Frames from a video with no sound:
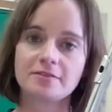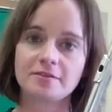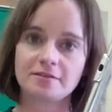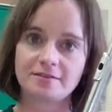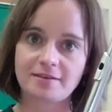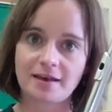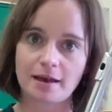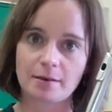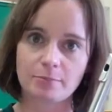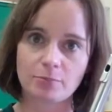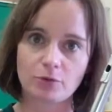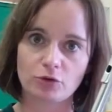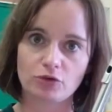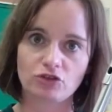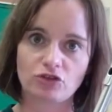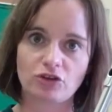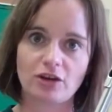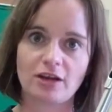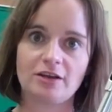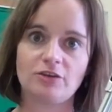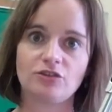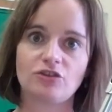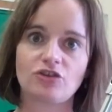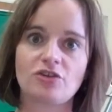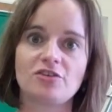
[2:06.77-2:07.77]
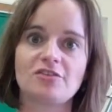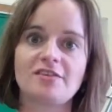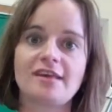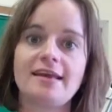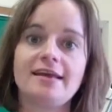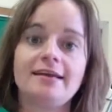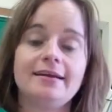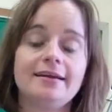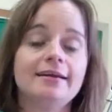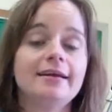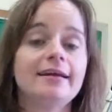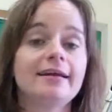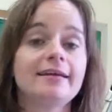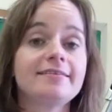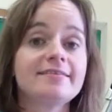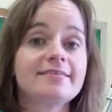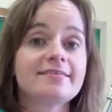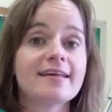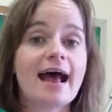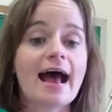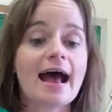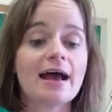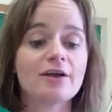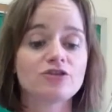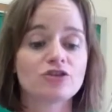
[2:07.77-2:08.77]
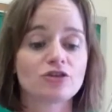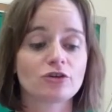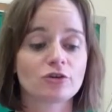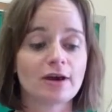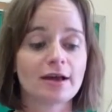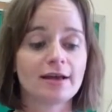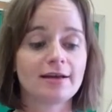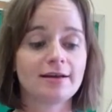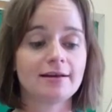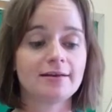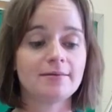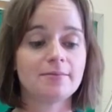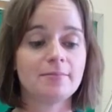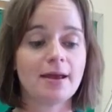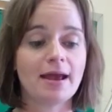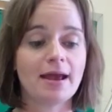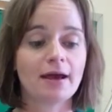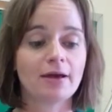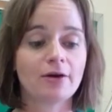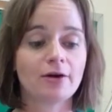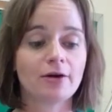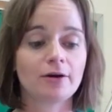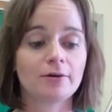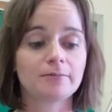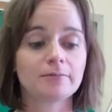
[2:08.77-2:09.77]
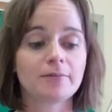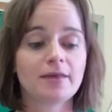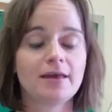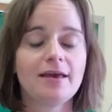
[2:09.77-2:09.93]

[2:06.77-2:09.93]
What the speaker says: the tempo changes in an exaggerated manner.